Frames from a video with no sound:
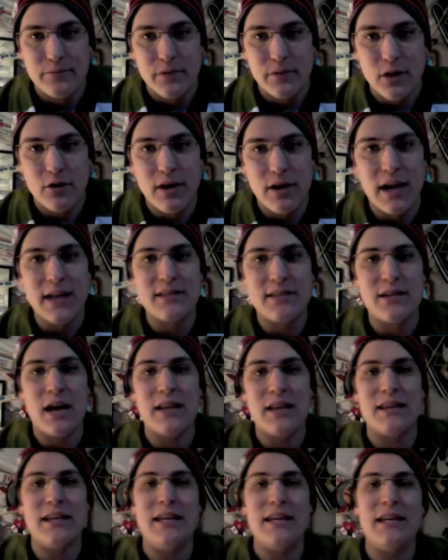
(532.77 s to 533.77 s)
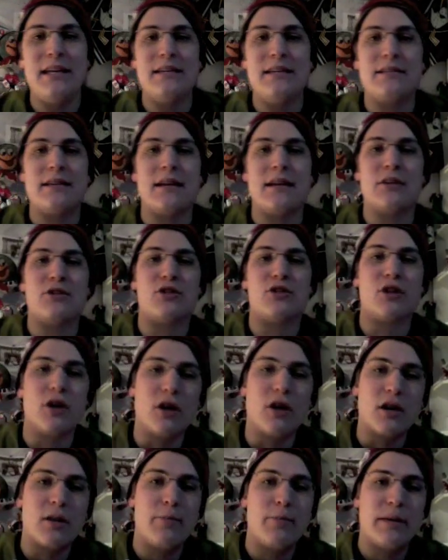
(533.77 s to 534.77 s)
okay it's not that he's a
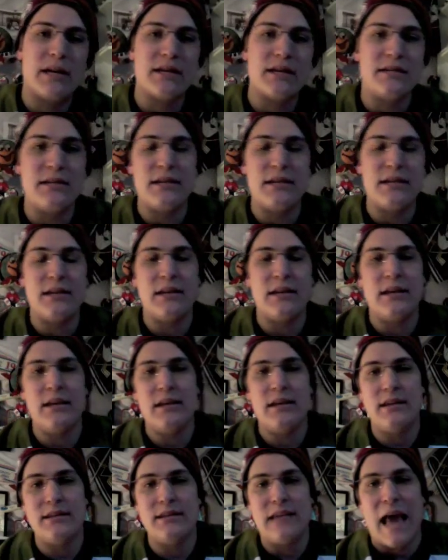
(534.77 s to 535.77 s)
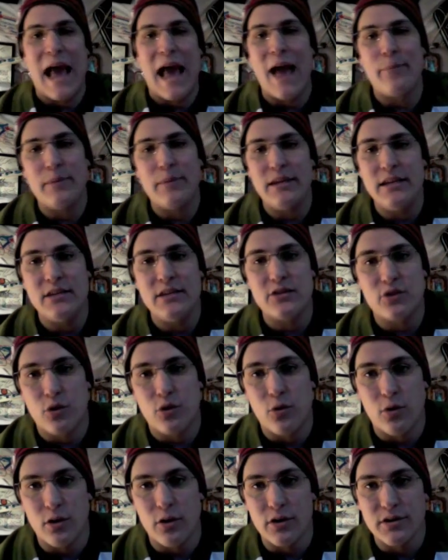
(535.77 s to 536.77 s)
jerk because he, he he's happy he
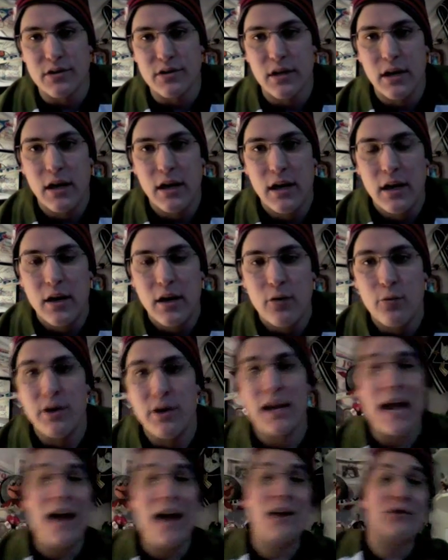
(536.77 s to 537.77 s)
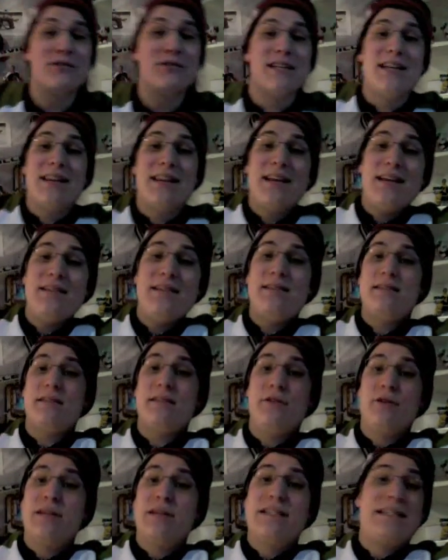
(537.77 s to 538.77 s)
scores when a guy goes like this
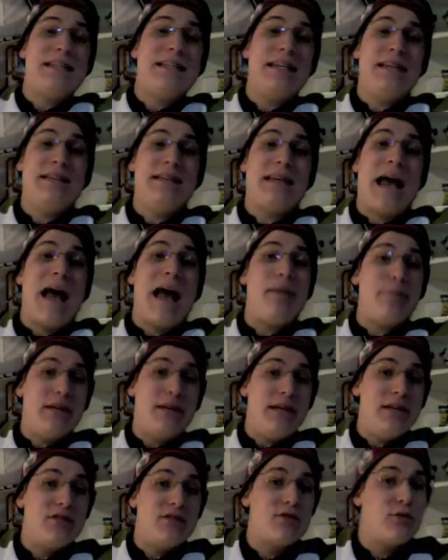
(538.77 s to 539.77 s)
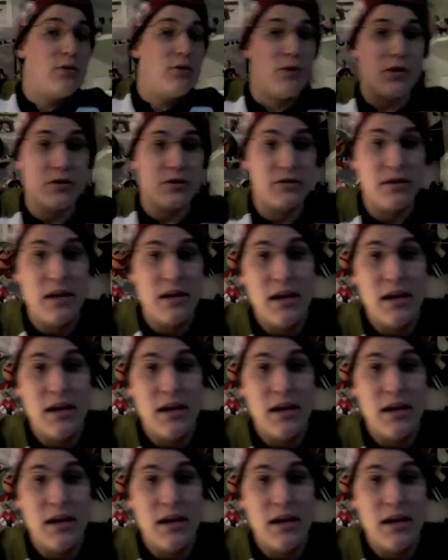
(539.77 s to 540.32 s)
you can see he's happy he scores